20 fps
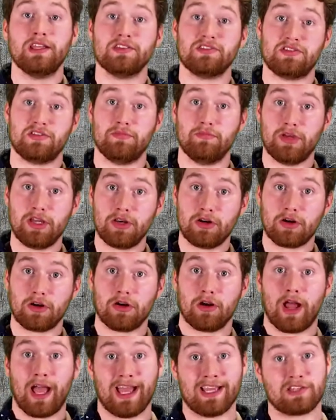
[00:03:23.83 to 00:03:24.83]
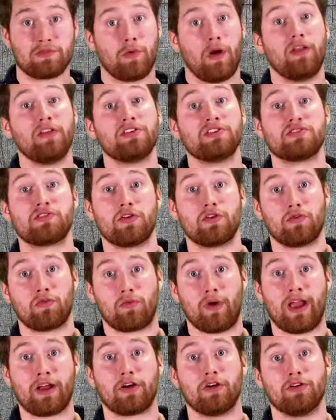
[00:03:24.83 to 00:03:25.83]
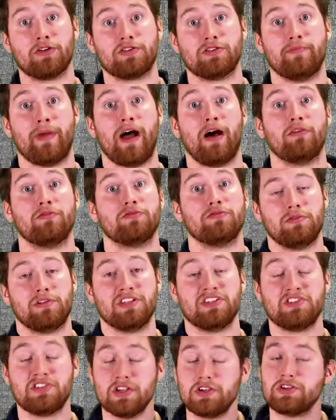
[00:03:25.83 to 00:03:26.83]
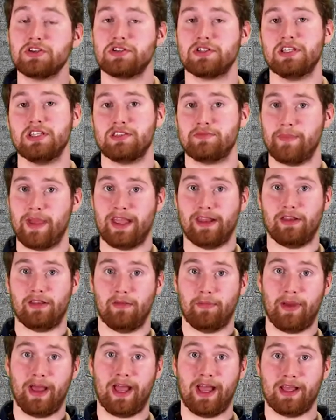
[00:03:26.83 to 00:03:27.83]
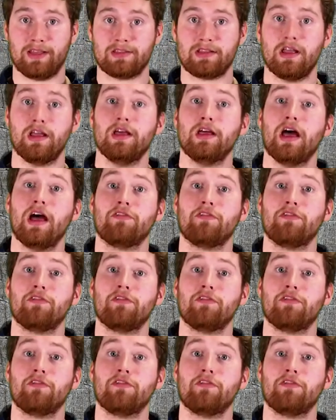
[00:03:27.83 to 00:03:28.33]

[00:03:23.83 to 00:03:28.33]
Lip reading: His demeanor, as well as certain records about decisions he's made in the past,